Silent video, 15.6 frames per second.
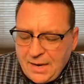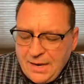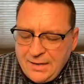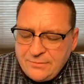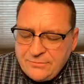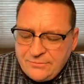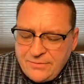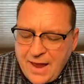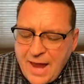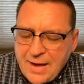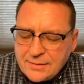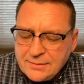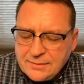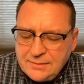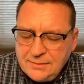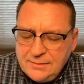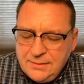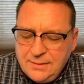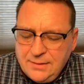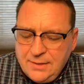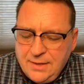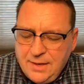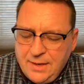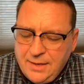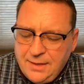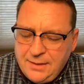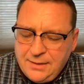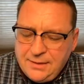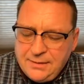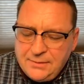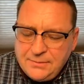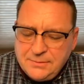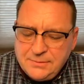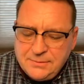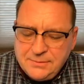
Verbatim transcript: In fact, uh,